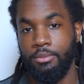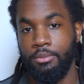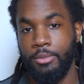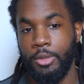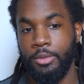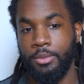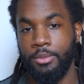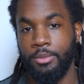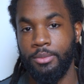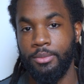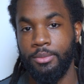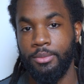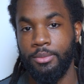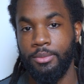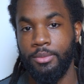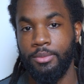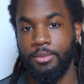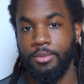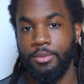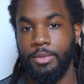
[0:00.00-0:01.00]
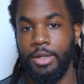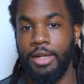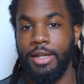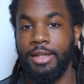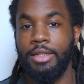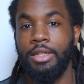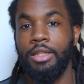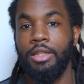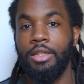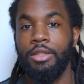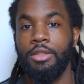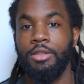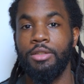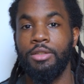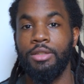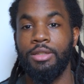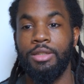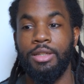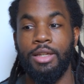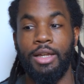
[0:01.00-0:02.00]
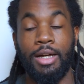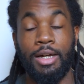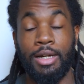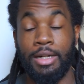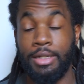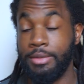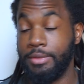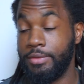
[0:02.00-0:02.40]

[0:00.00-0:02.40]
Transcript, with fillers: Boom. All right. Uh,